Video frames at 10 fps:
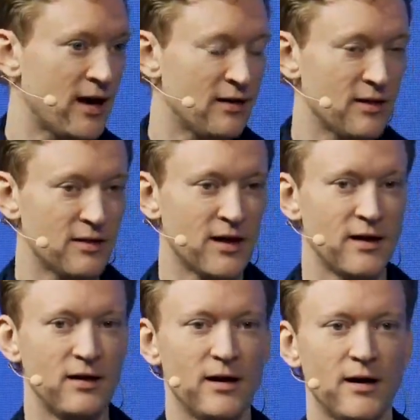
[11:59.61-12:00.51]
I think that
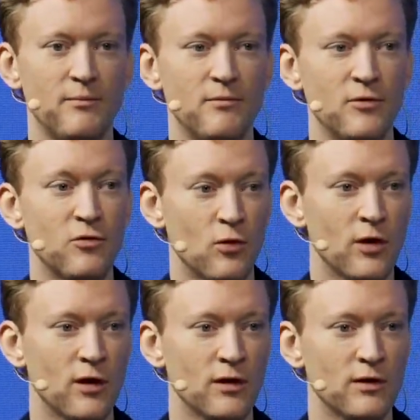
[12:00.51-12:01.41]

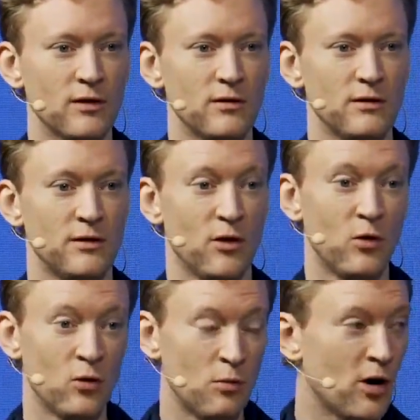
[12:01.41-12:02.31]
for the
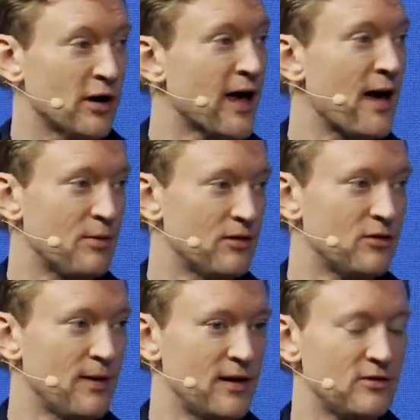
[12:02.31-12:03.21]
whole market cap of the
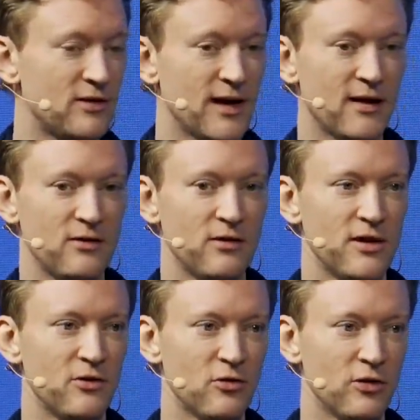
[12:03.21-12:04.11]
space to get to
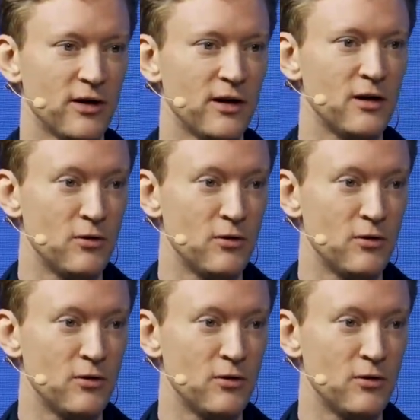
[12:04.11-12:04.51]
10 trillion, you